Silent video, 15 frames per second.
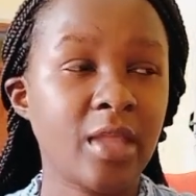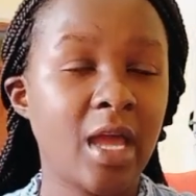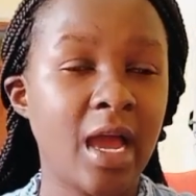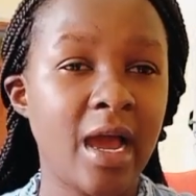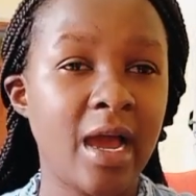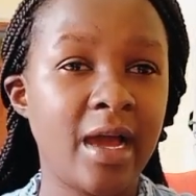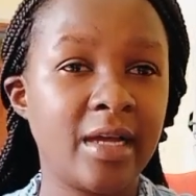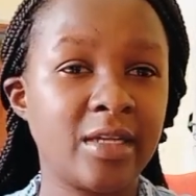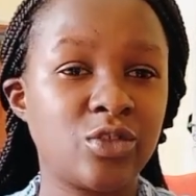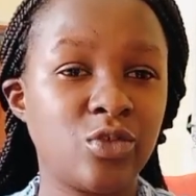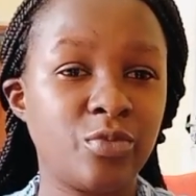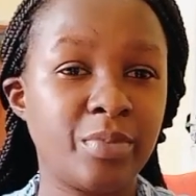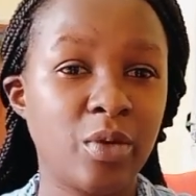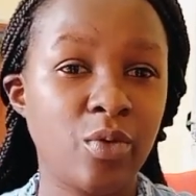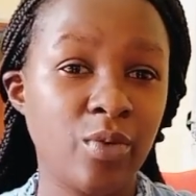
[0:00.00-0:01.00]

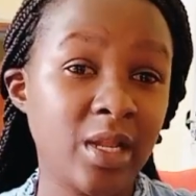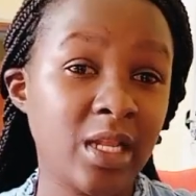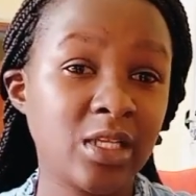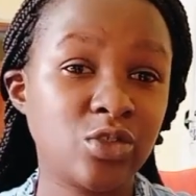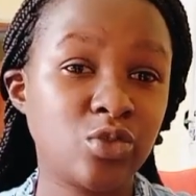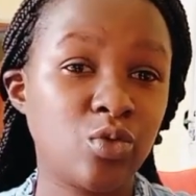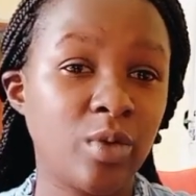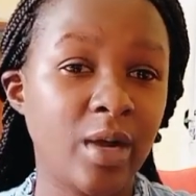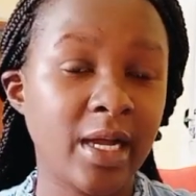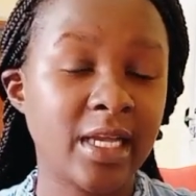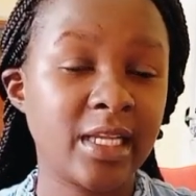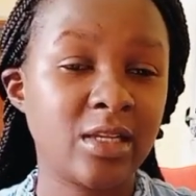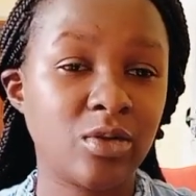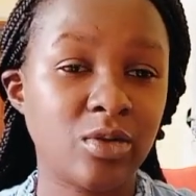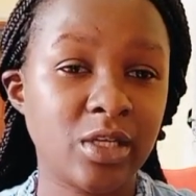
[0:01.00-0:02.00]
be willing to
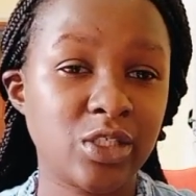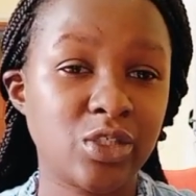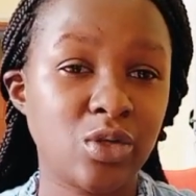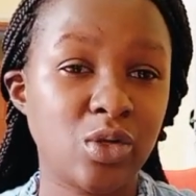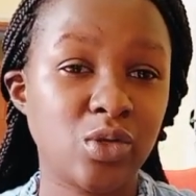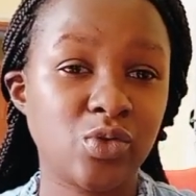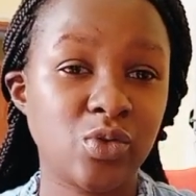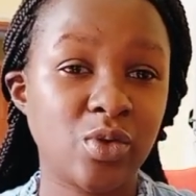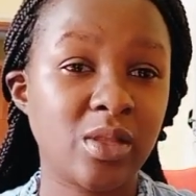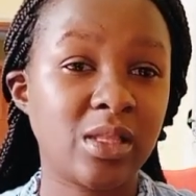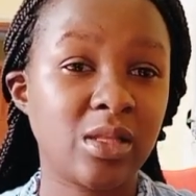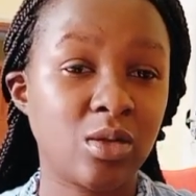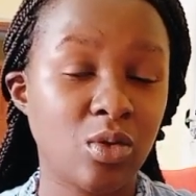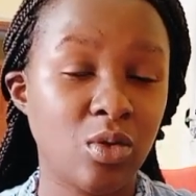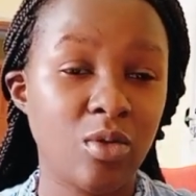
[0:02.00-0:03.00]
work in locations
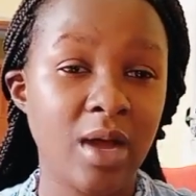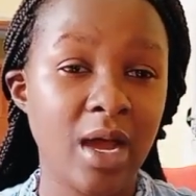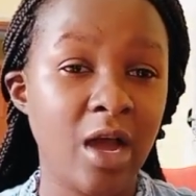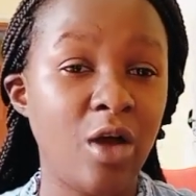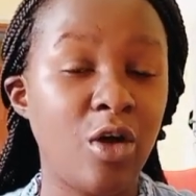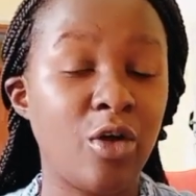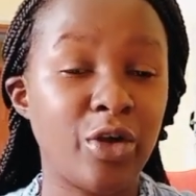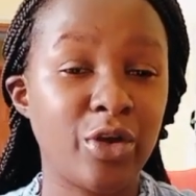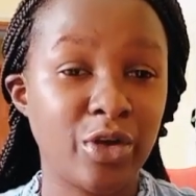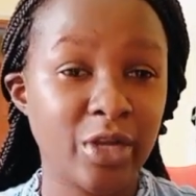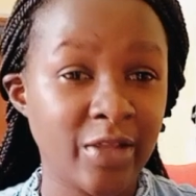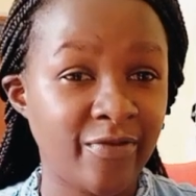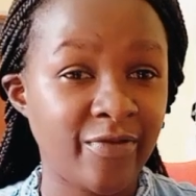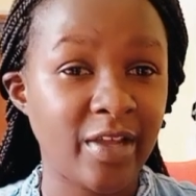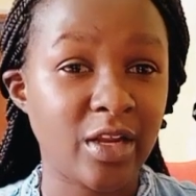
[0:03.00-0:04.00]
with lower or
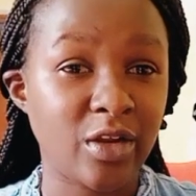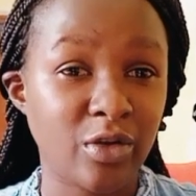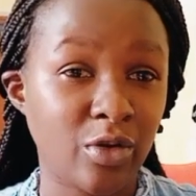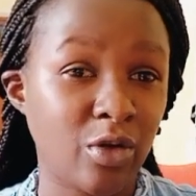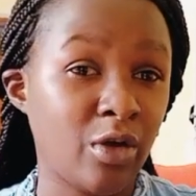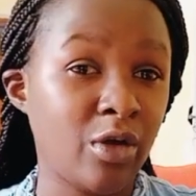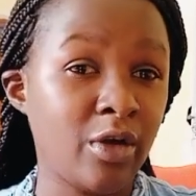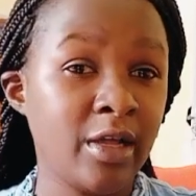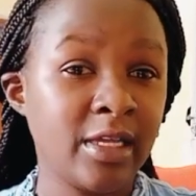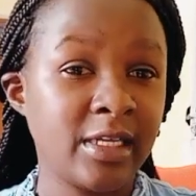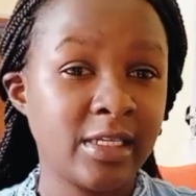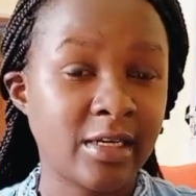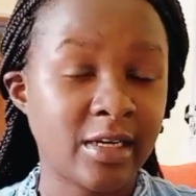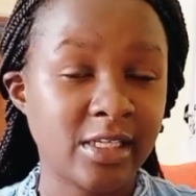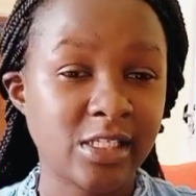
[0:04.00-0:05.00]
even no
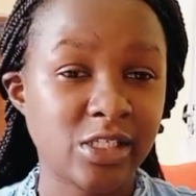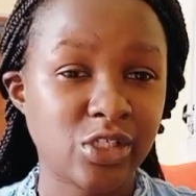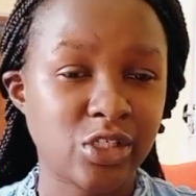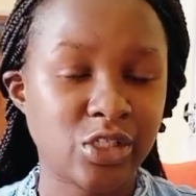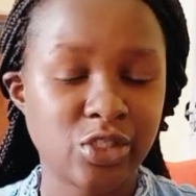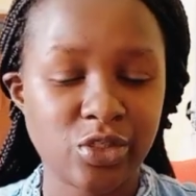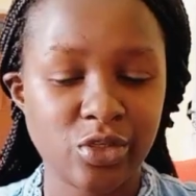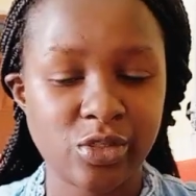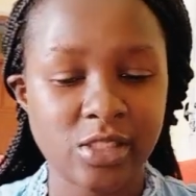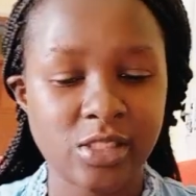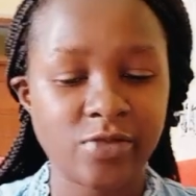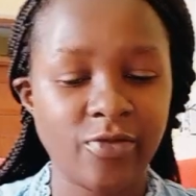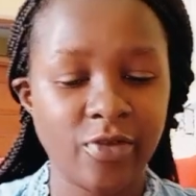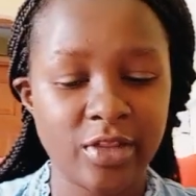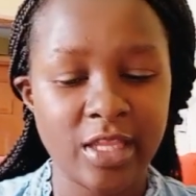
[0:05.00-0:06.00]

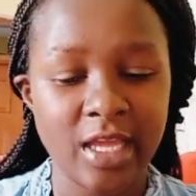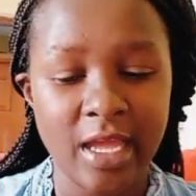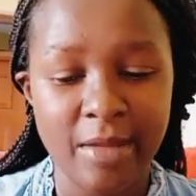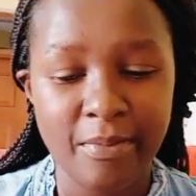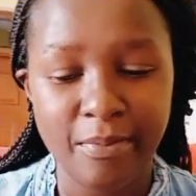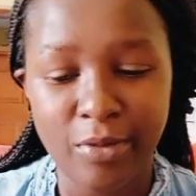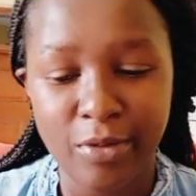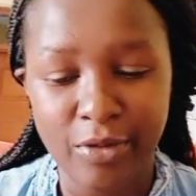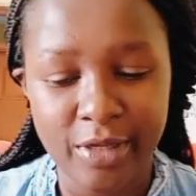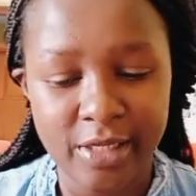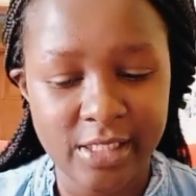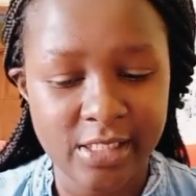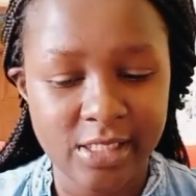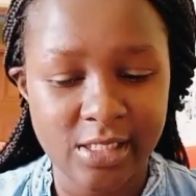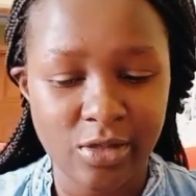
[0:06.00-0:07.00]
restrictions for their
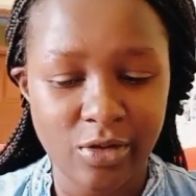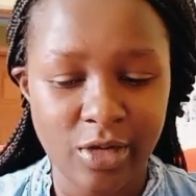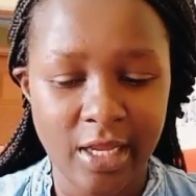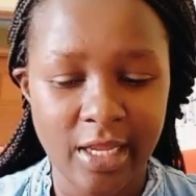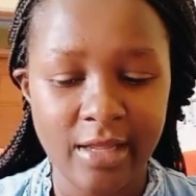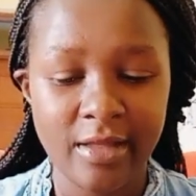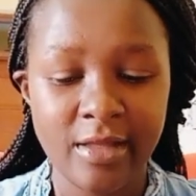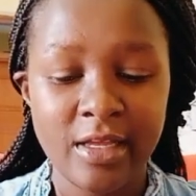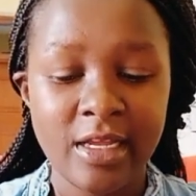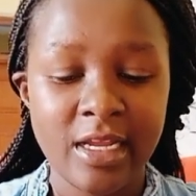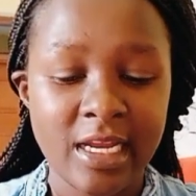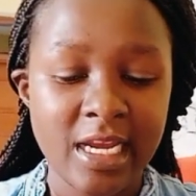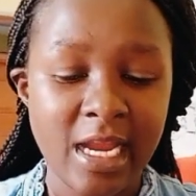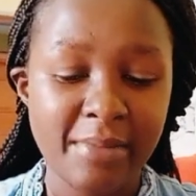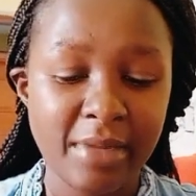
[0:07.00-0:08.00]
employees. Okay,
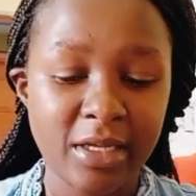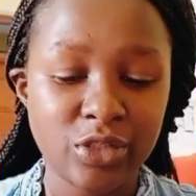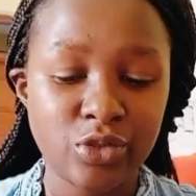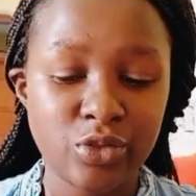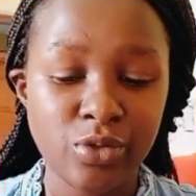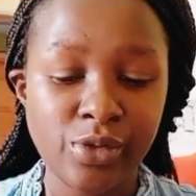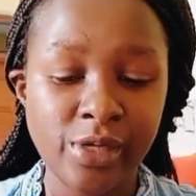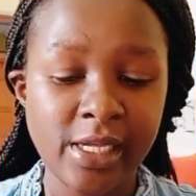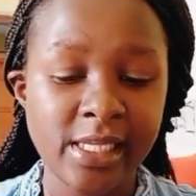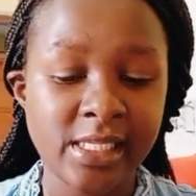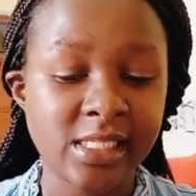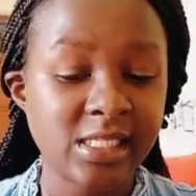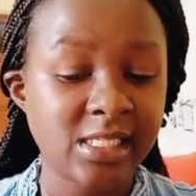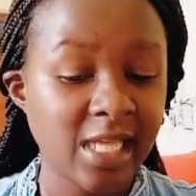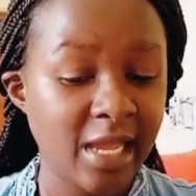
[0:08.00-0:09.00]
number two,
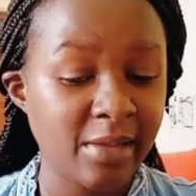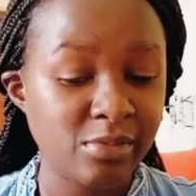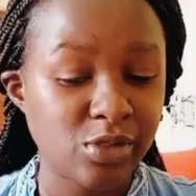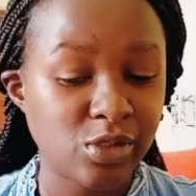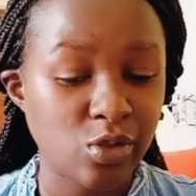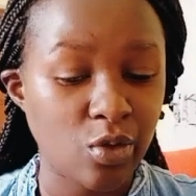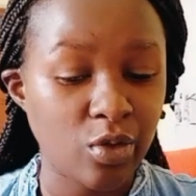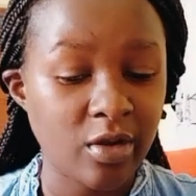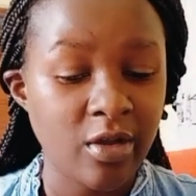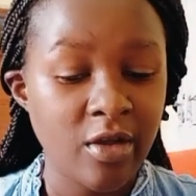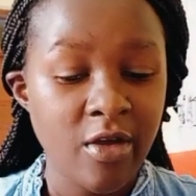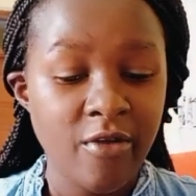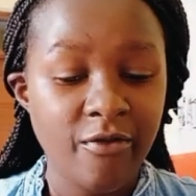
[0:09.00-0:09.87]
it's time zone.